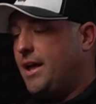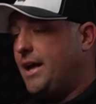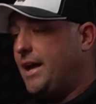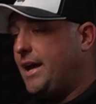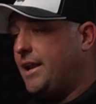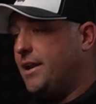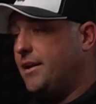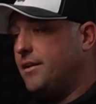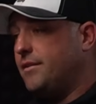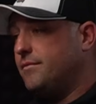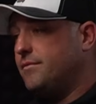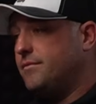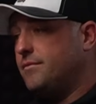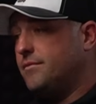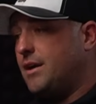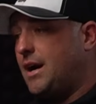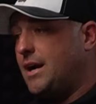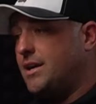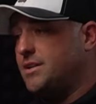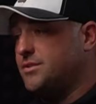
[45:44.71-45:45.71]
And
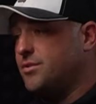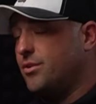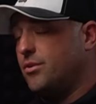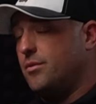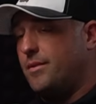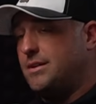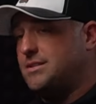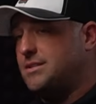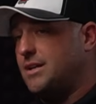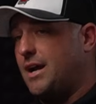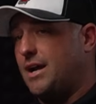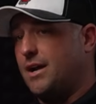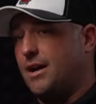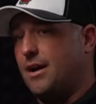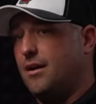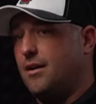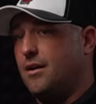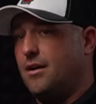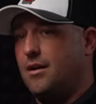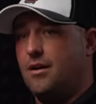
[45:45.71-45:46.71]
I just told him, I said,
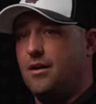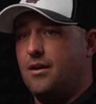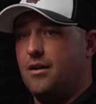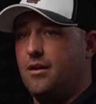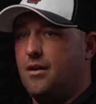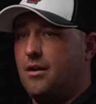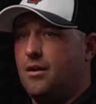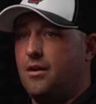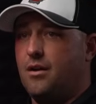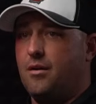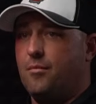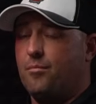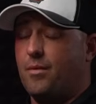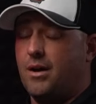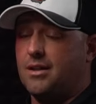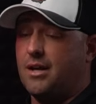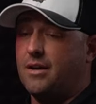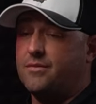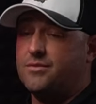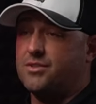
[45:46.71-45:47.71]
I,
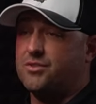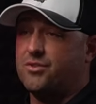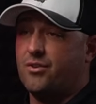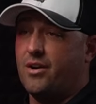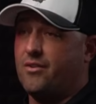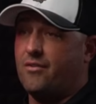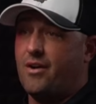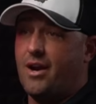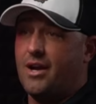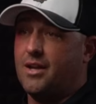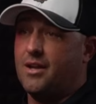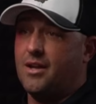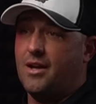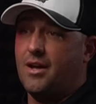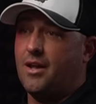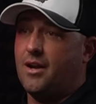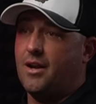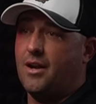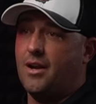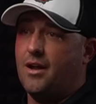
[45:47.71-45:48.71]
my life's a train wreck
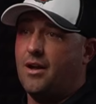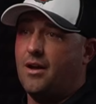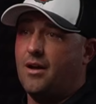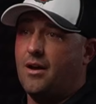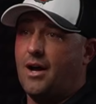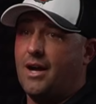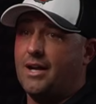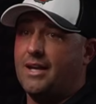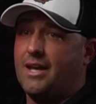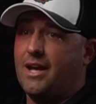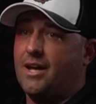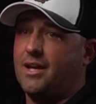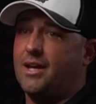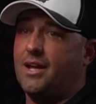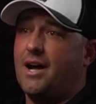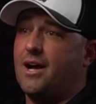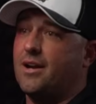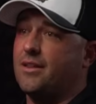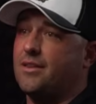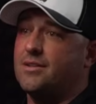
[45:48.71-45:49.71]
and I can't
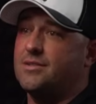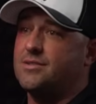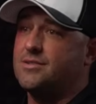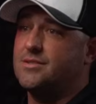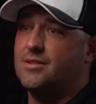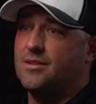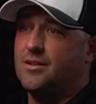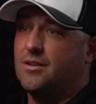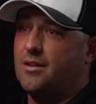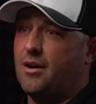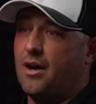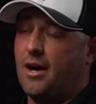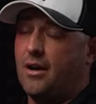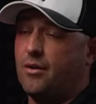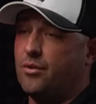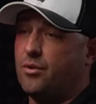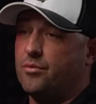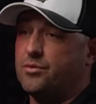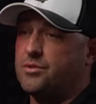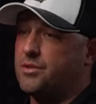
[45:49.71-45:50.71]
get out of this.
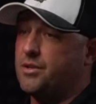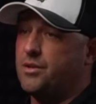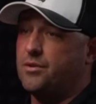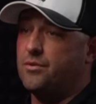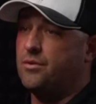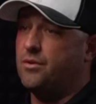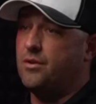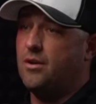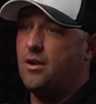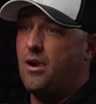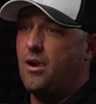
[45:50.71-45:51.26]
I don't know what to do.